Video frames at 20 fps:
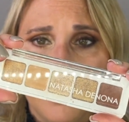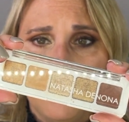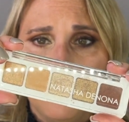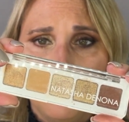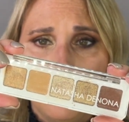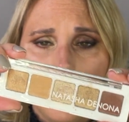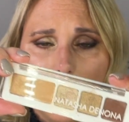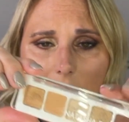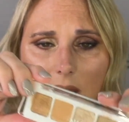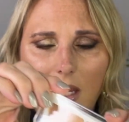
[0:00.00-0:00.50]

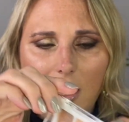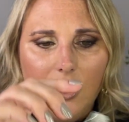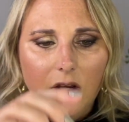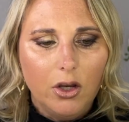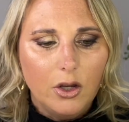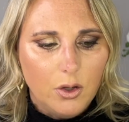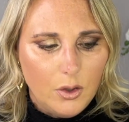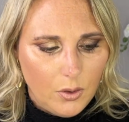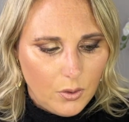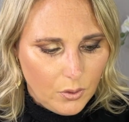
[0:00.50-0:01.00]
Mini
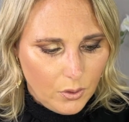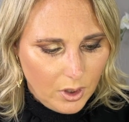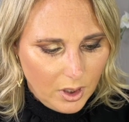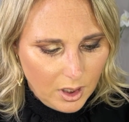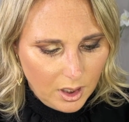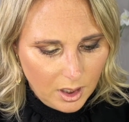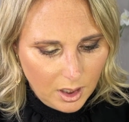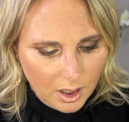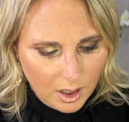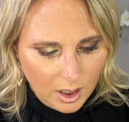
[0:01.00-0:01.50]
Nude,
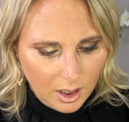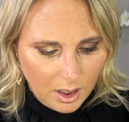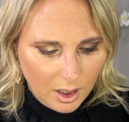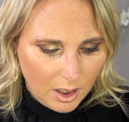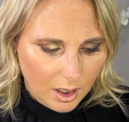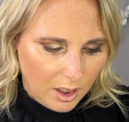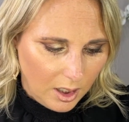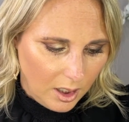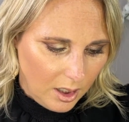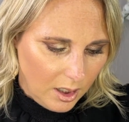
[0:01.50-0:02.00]

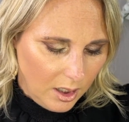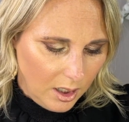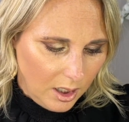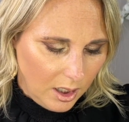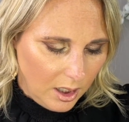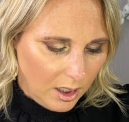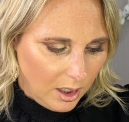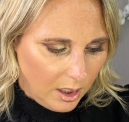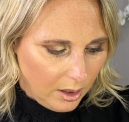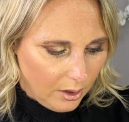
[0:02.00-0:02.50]
and in
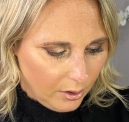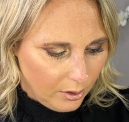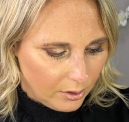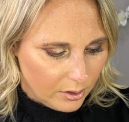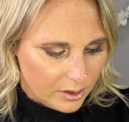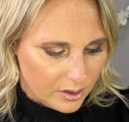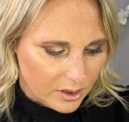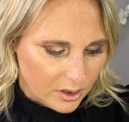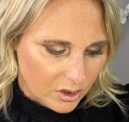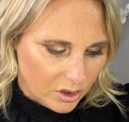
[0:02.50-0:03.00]
here
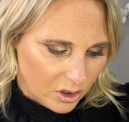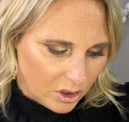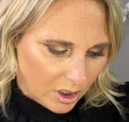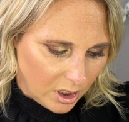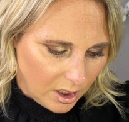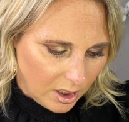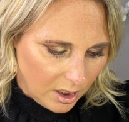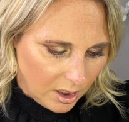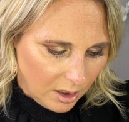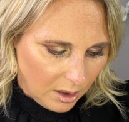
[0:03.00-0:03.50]
is a
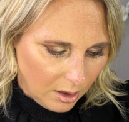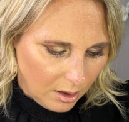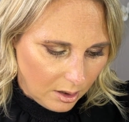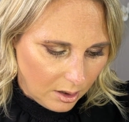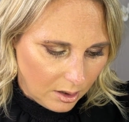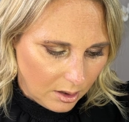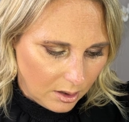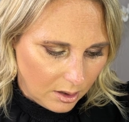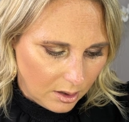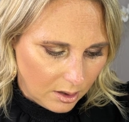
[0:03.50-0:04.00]
shade
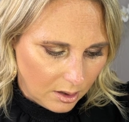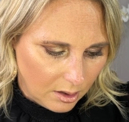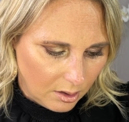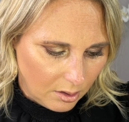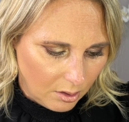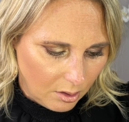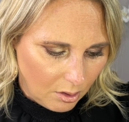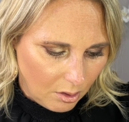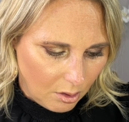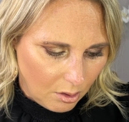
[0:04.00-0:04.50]

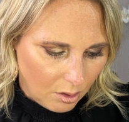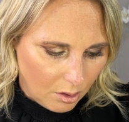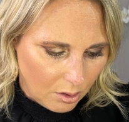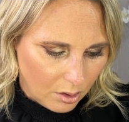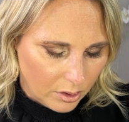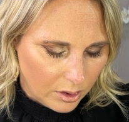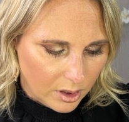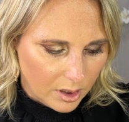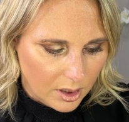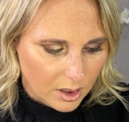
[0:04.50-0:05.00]

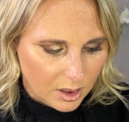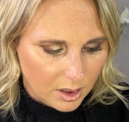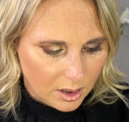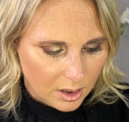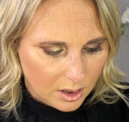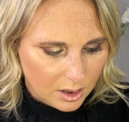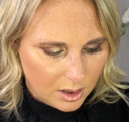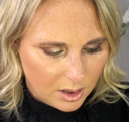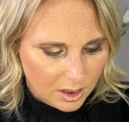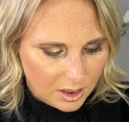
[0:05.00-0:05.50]
called
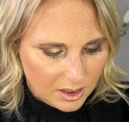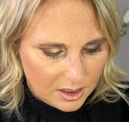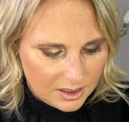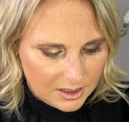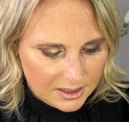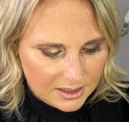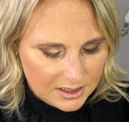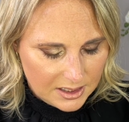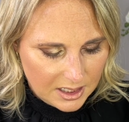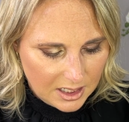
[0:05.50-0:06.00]

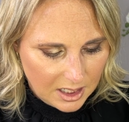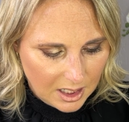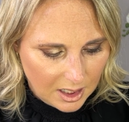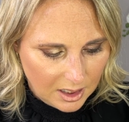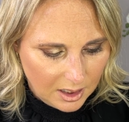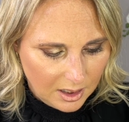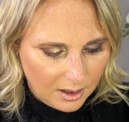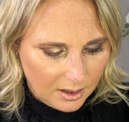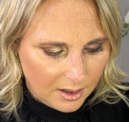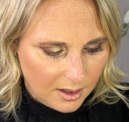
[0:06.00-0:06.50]

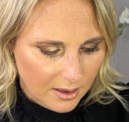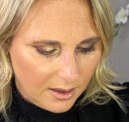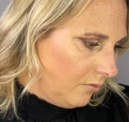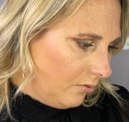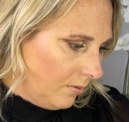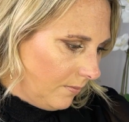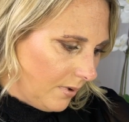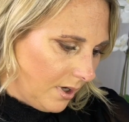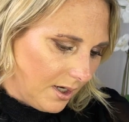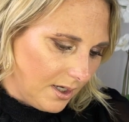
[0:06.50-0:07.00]
Sienna. I think it
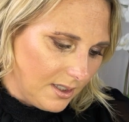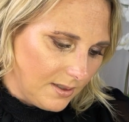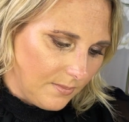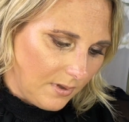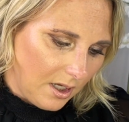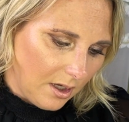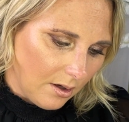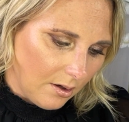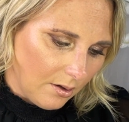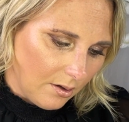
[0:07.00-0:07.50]
reminds
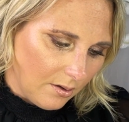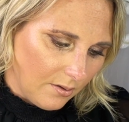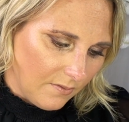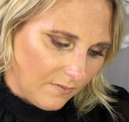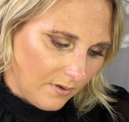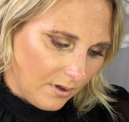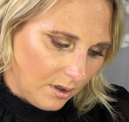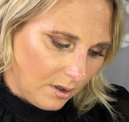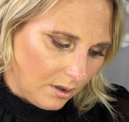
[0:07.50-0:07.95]
me of